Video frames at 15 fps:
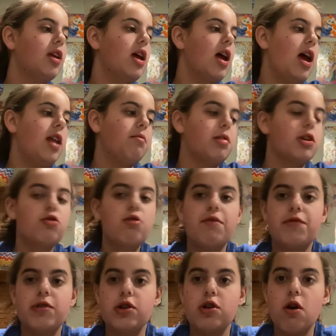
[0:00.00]
Anyway, you
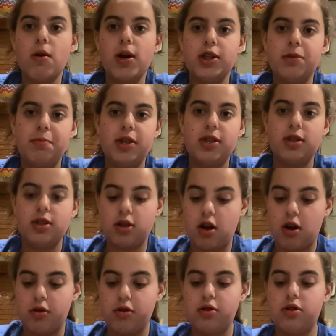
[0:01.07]
have no edge pieces at
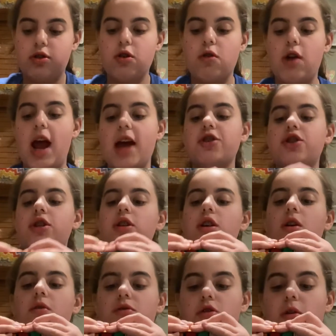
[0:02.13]
all. So actually,
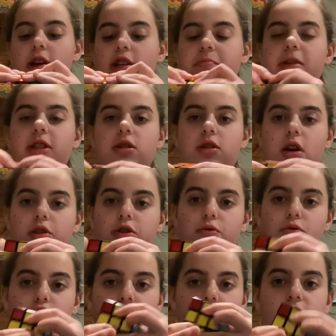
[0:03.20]
no edge piece at all. So
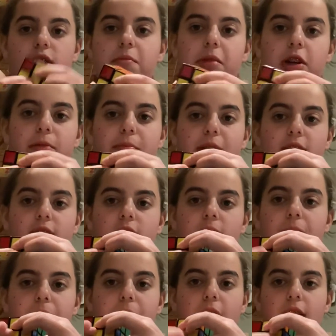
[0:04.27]
just the middle piece
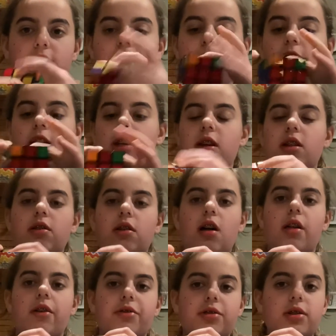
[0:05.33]
and possibly any other
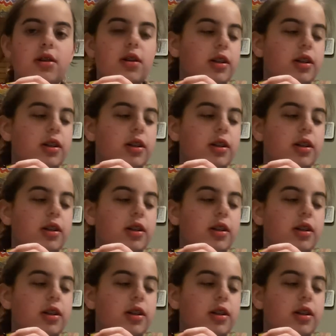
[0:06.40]
colors.